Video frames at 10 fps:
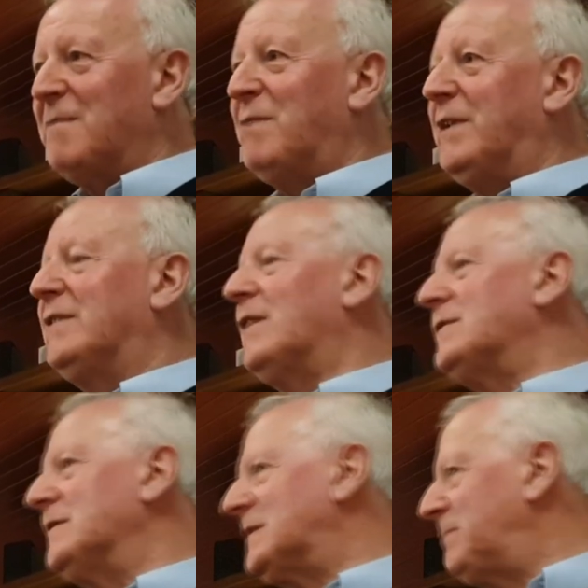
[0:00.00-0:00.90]
but it
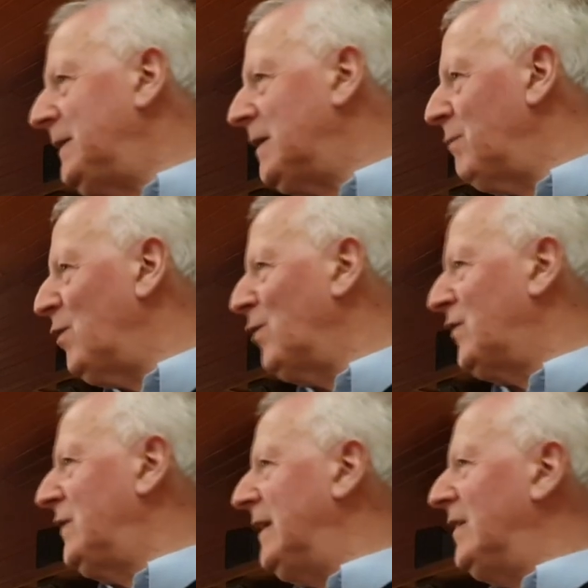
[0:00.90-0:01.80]
doesn't speed up
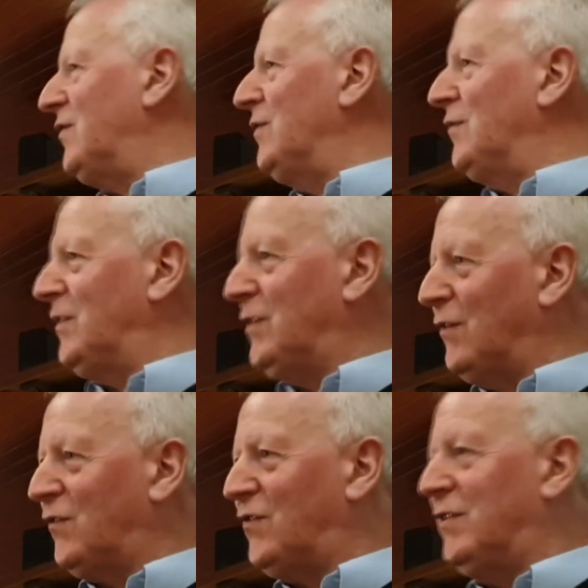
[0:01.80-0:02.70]
oxidation or
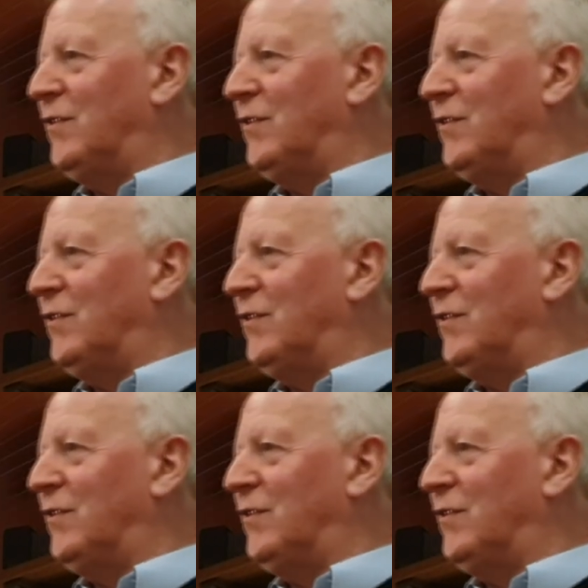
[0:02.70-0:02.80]
reduction